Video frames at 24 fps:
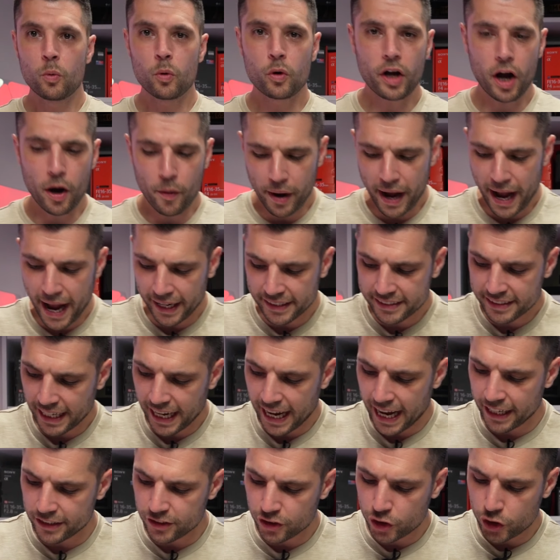We'll go ahead
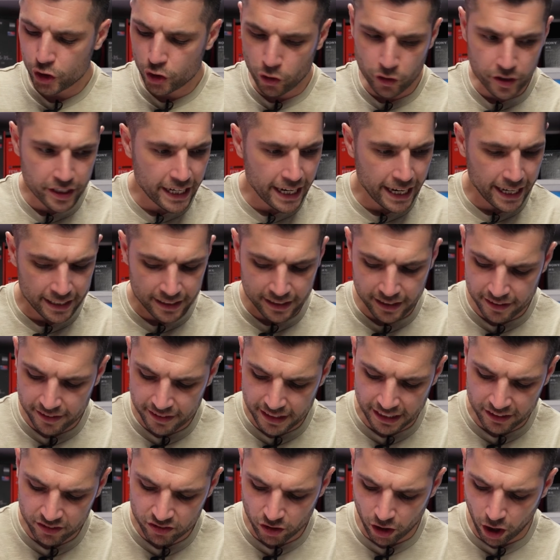and chuck in
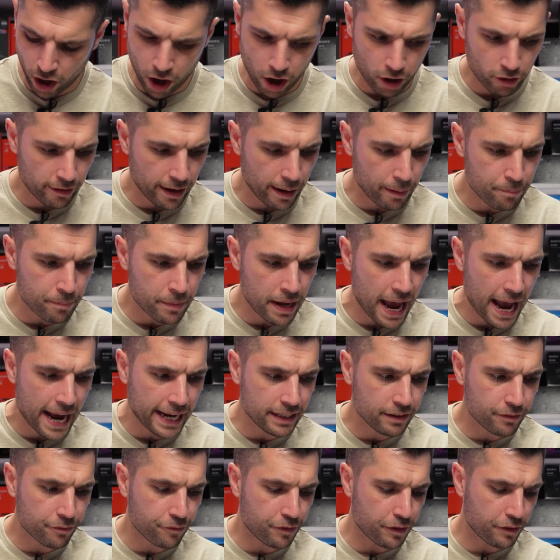this
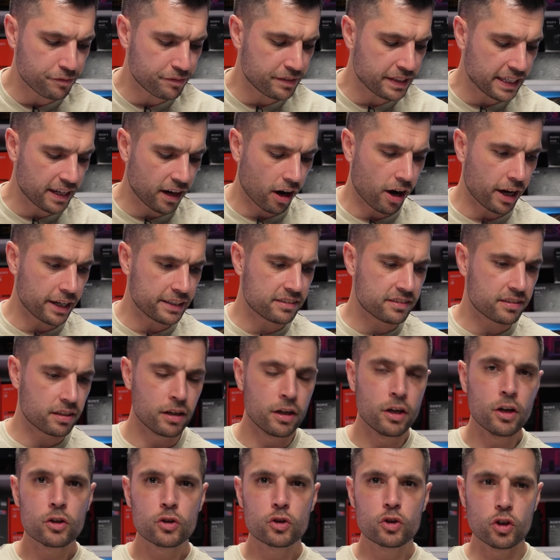RM850, guys.
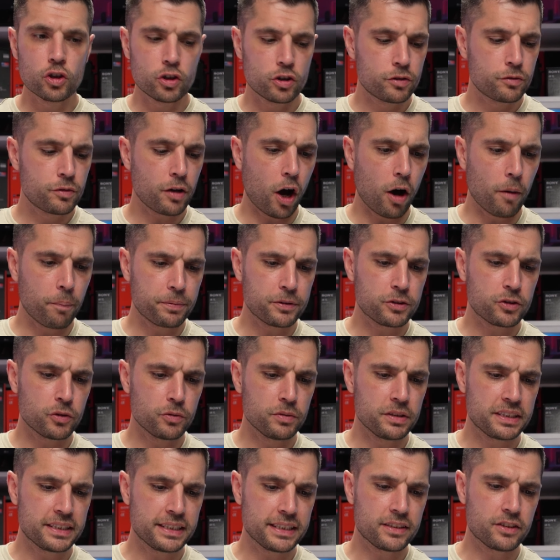Good
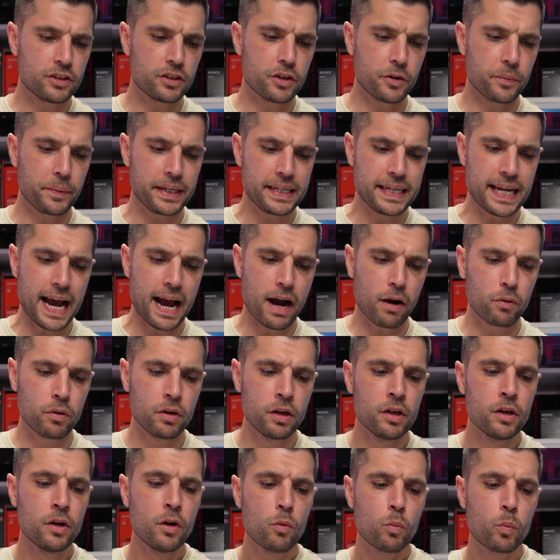opportunity to do it now.
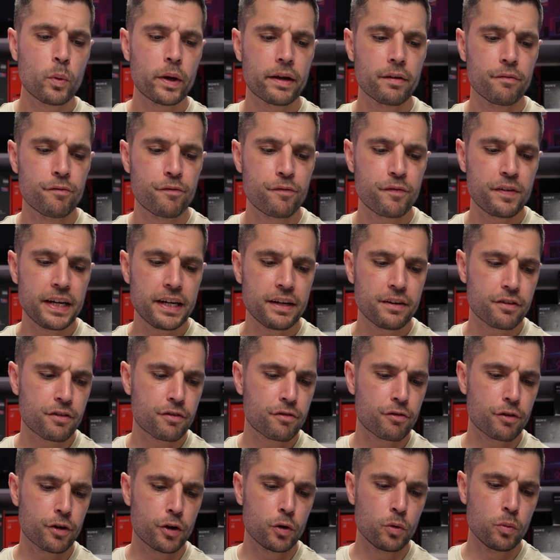We can feed
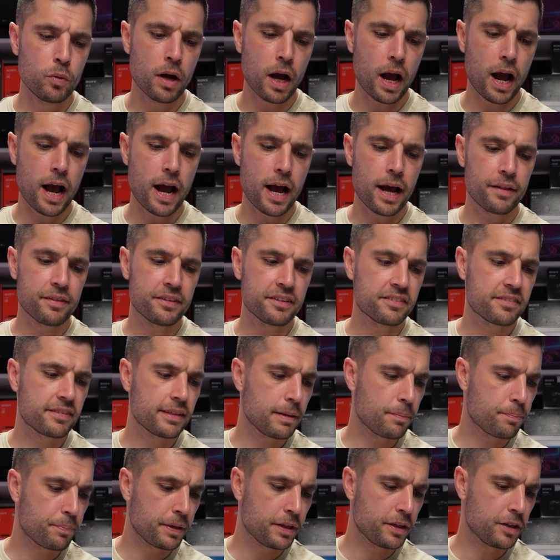through the
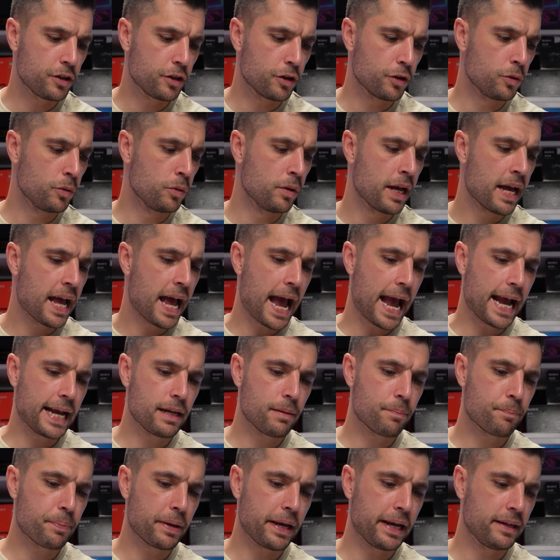CPU
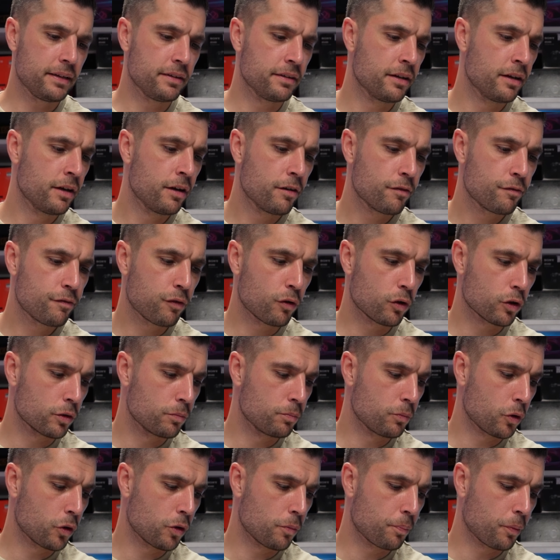8-pin for the
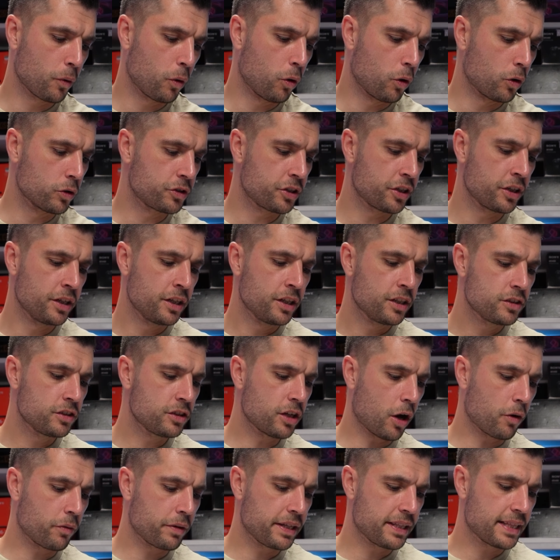motherboard.
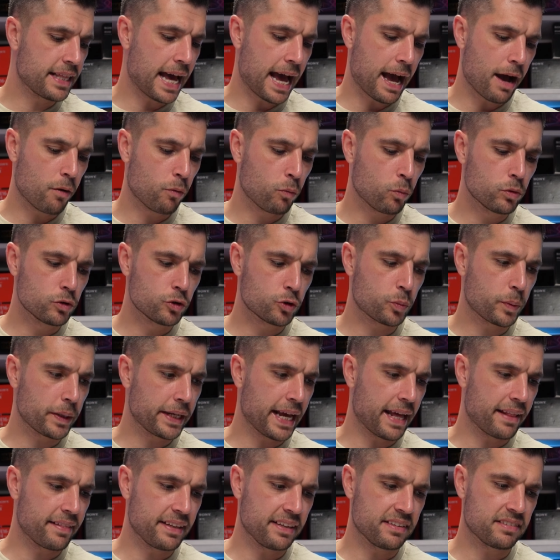Not only that, once we
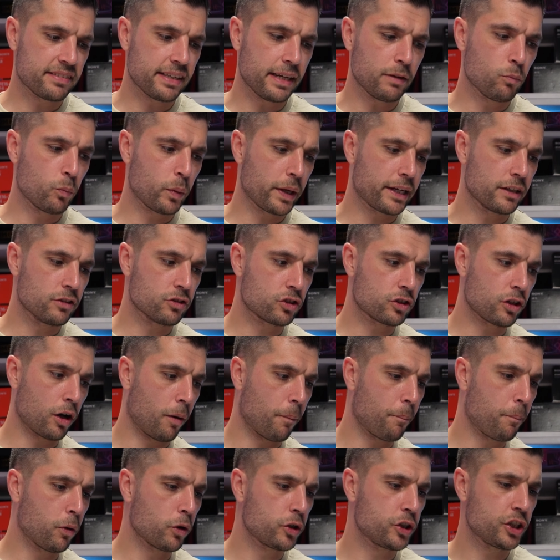get this in, we can
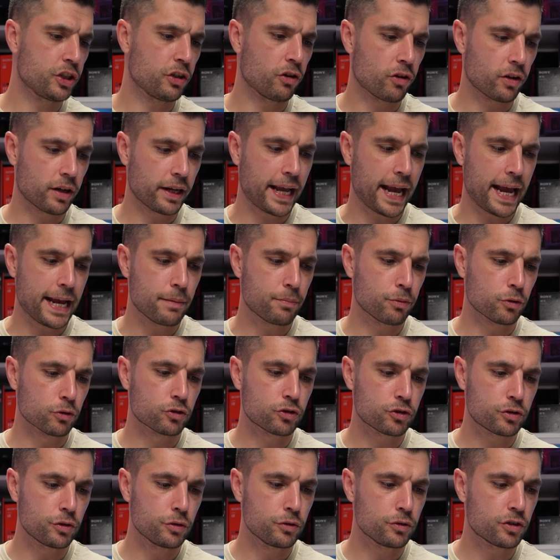start pushing all the cables
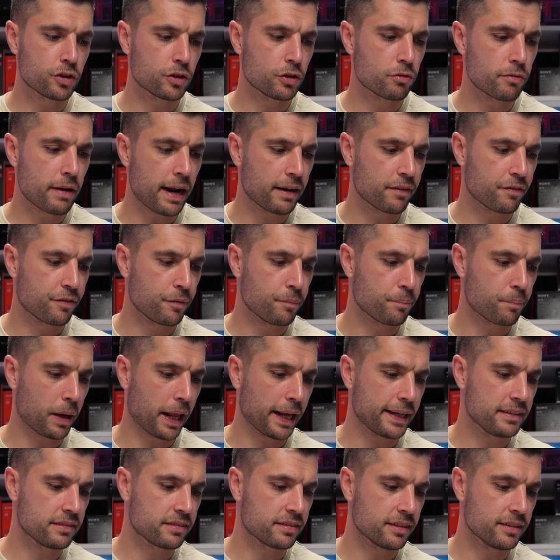through to the relevant
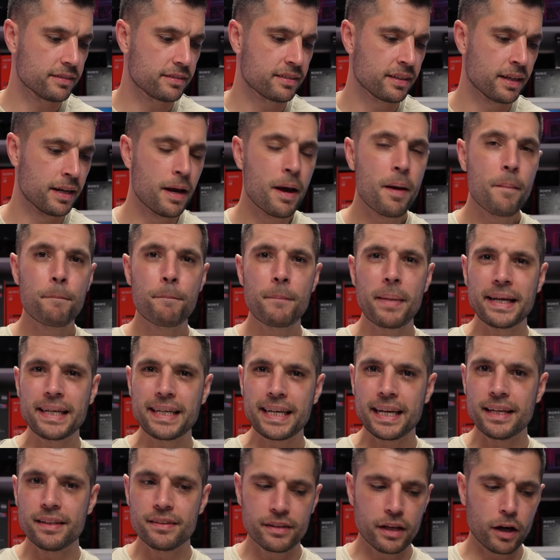places,
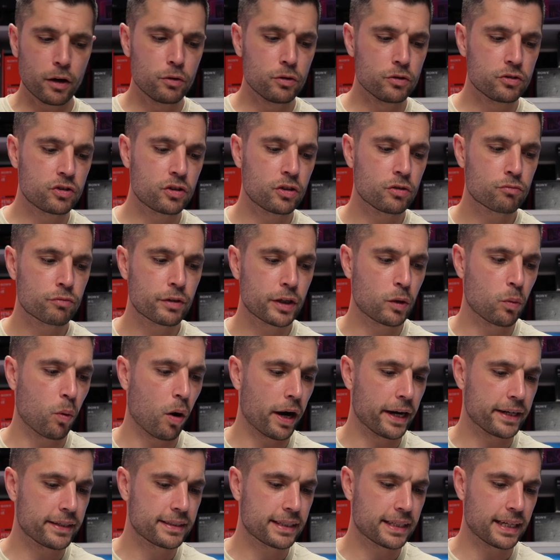making those
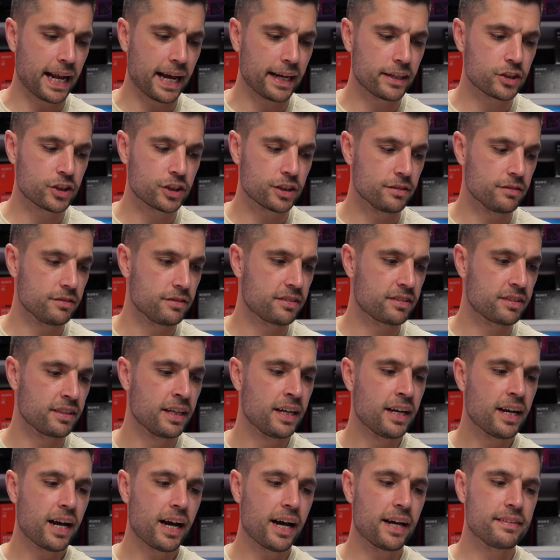required connections,
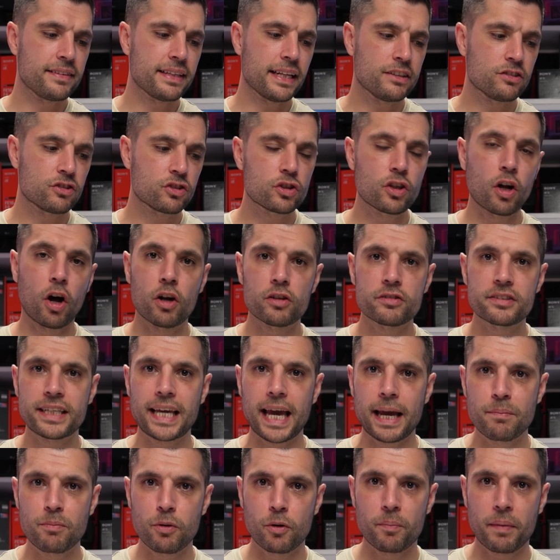and then start to
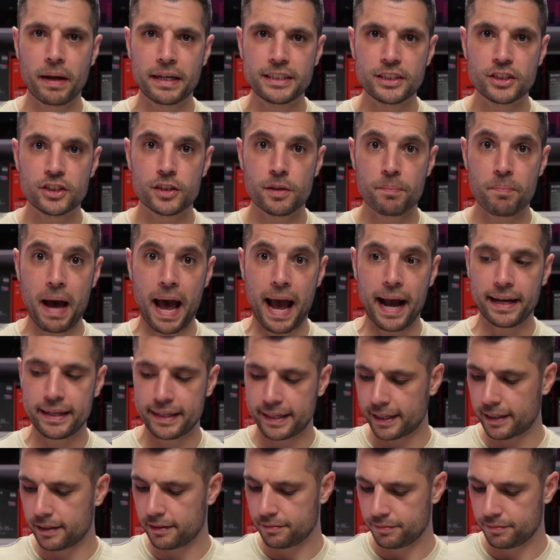cable manage the back.